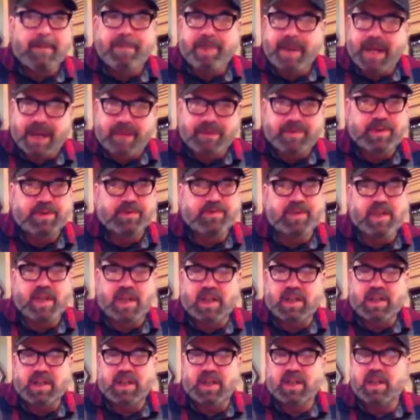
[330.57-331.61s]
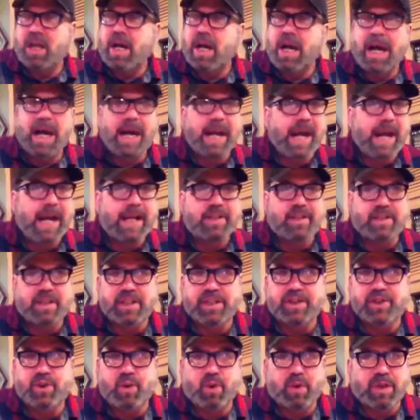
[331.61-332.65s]
Pabst have done good. I actually
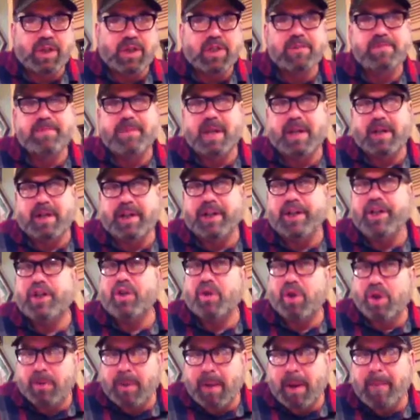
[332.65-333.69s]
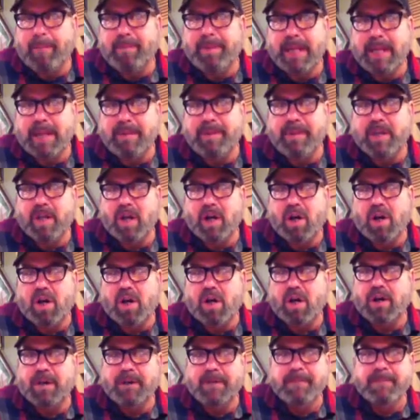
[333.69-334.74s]
enjoy this better to do a PBR